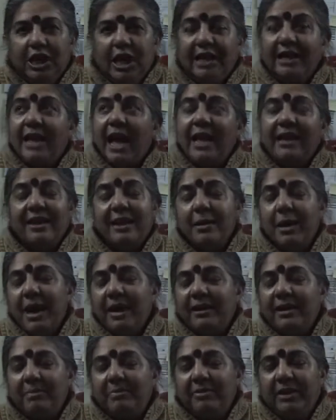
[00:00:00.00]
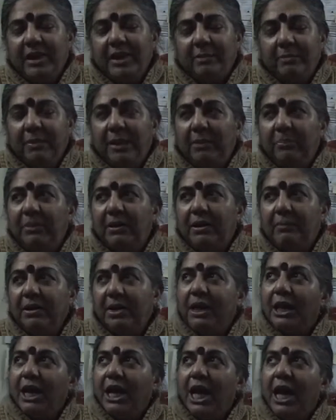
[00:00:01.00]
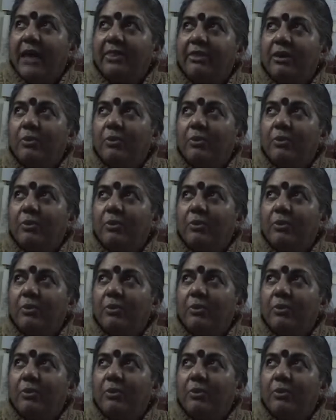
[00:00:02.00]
I keep telling people, I